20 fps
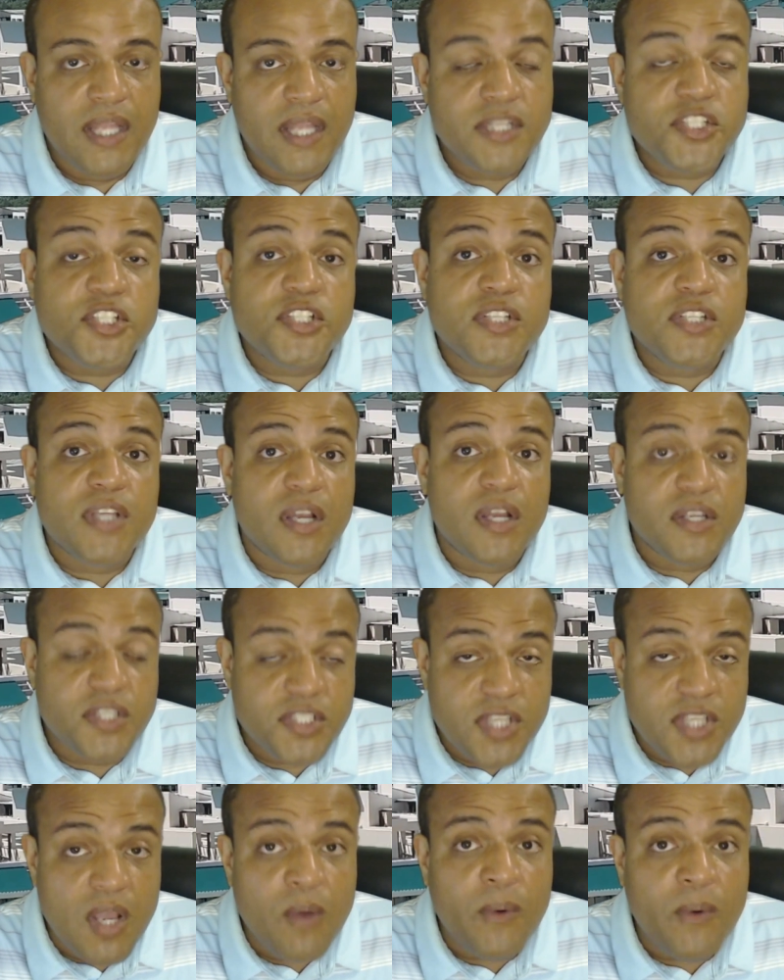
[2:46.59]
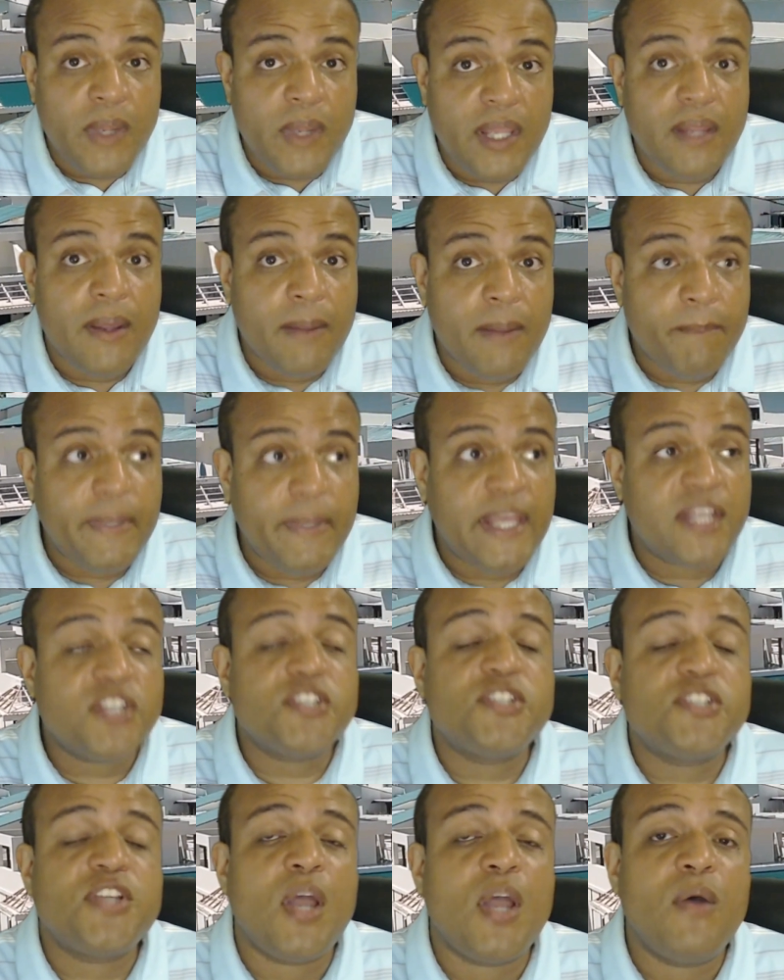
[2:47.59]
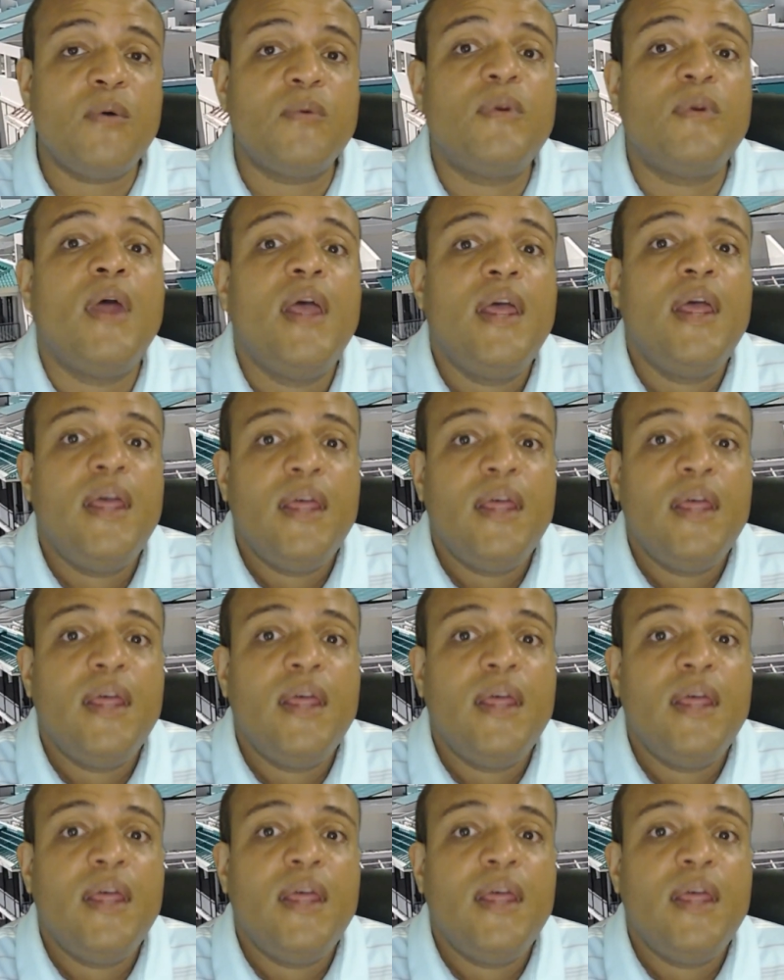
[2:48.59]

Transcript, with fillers: and sh- showing and being shown